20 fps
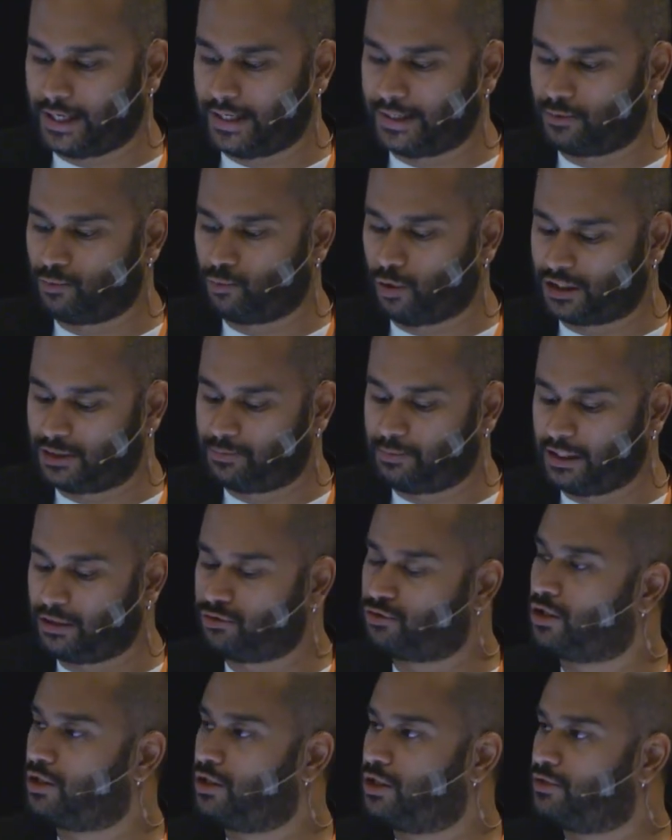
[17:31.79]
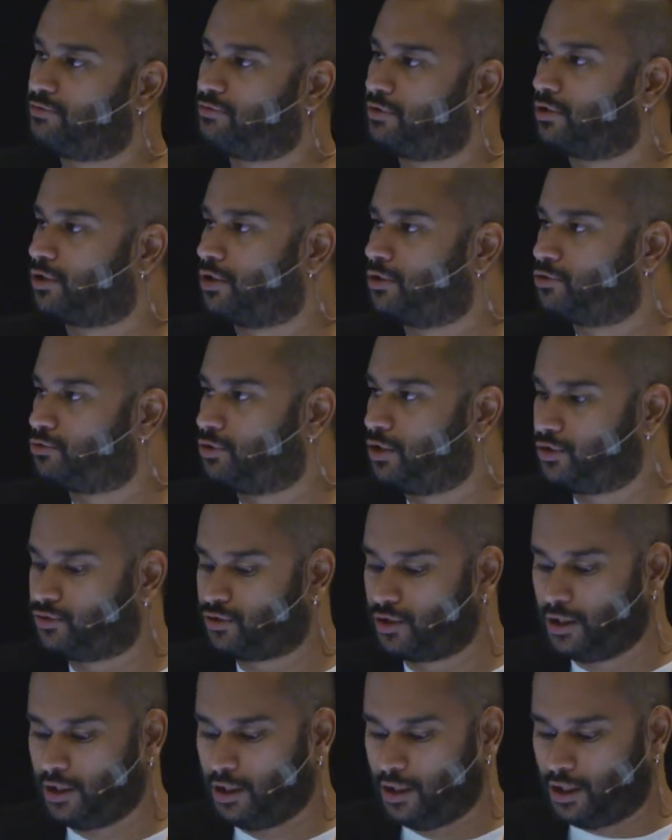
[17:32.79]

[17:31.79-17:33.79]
and what's being done in different countries,